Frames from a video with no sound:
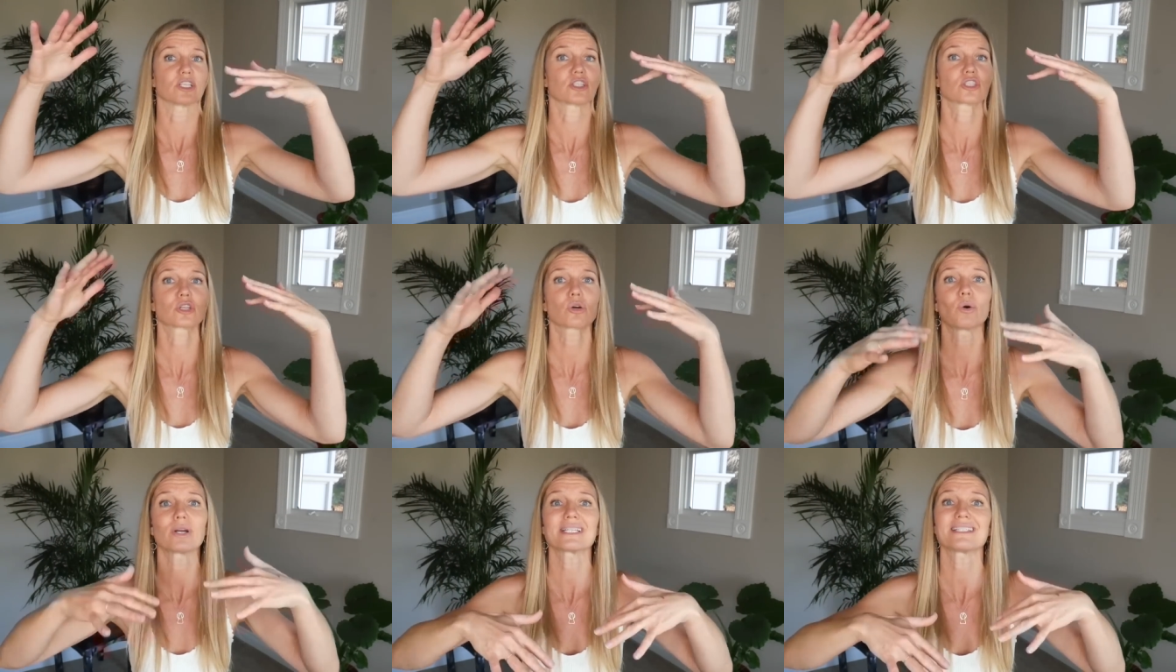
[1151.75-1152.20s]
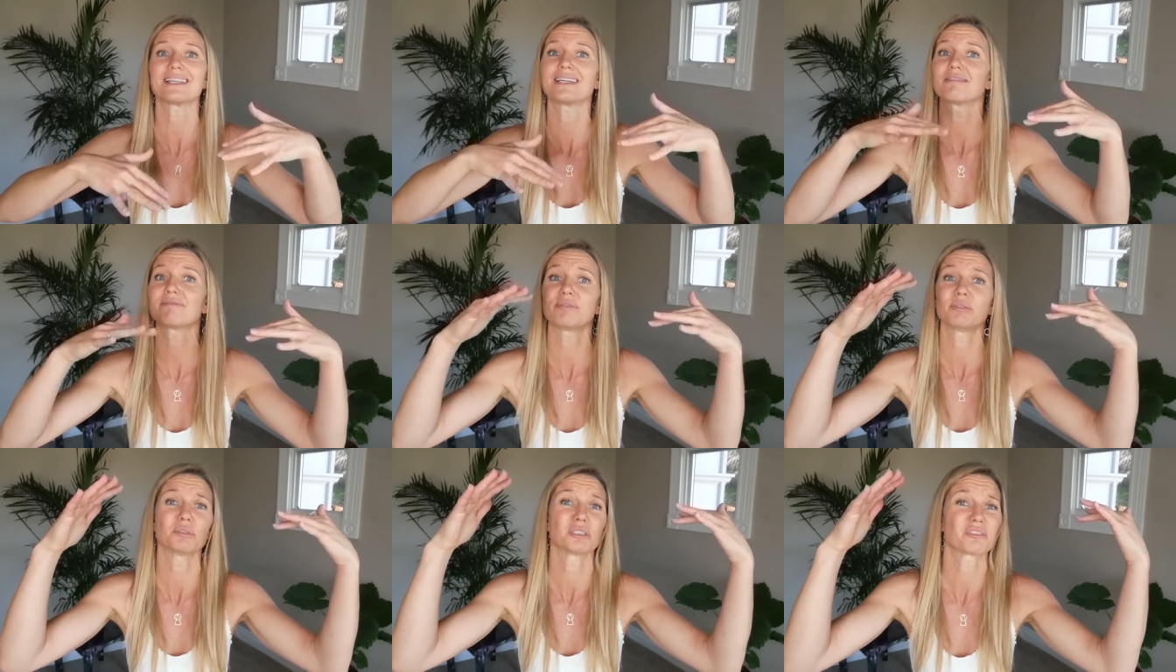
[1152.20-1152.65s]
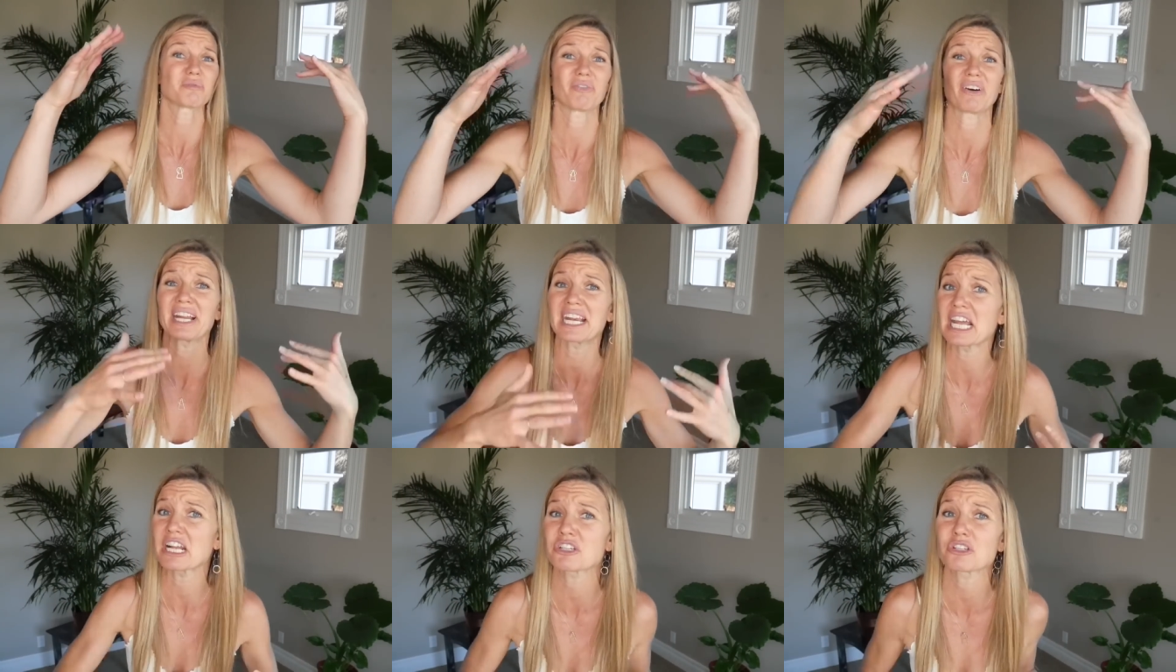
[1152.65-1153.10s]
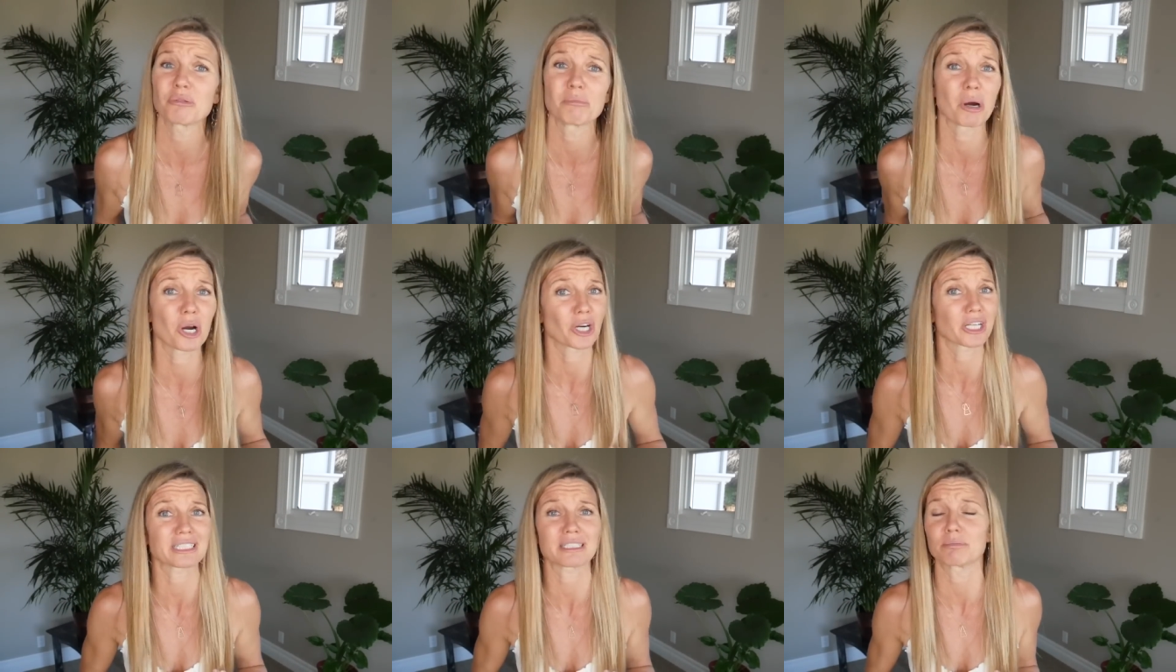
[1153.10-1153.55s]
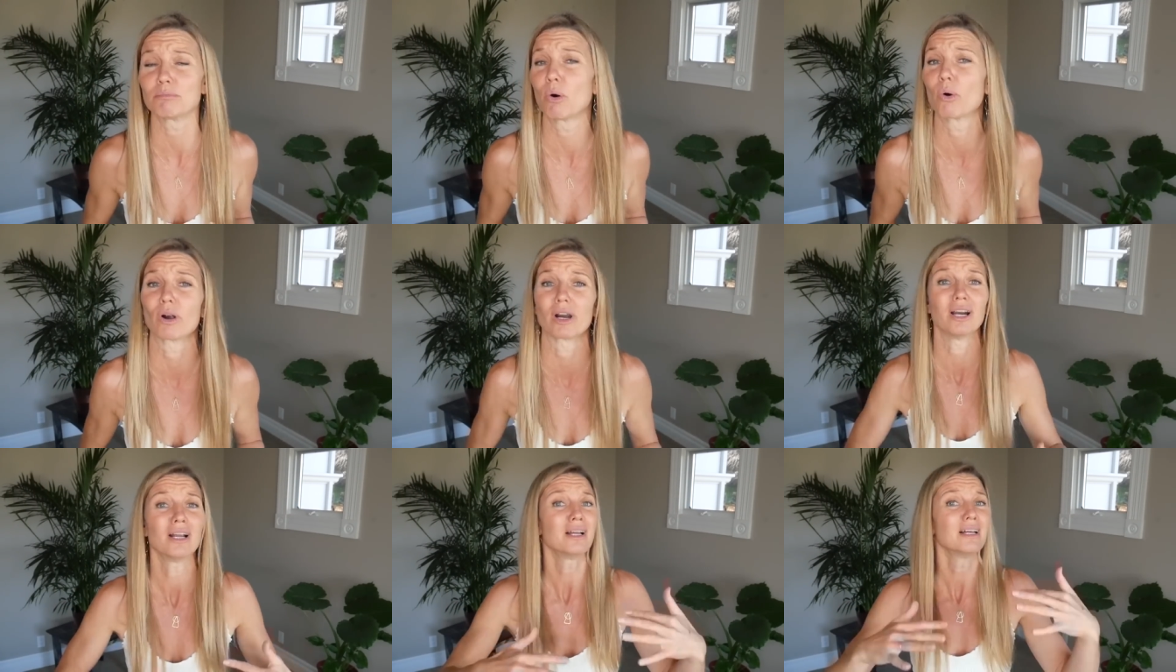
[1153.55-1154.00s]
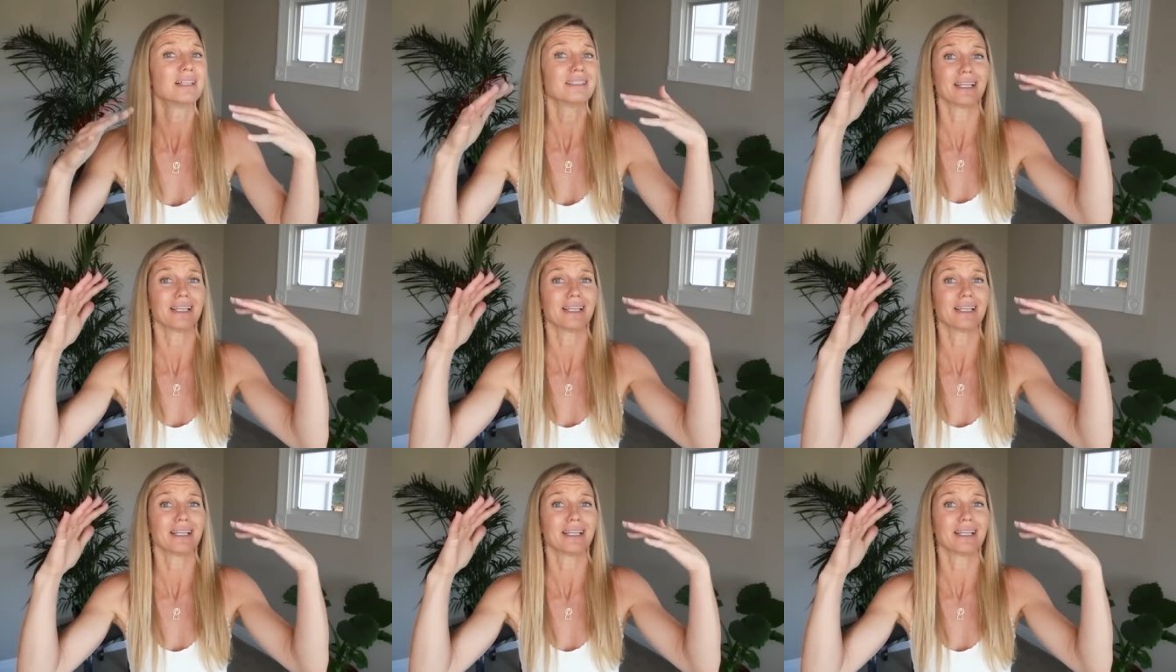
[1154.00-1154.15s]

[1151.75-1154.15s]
It's going to influence financial markets more.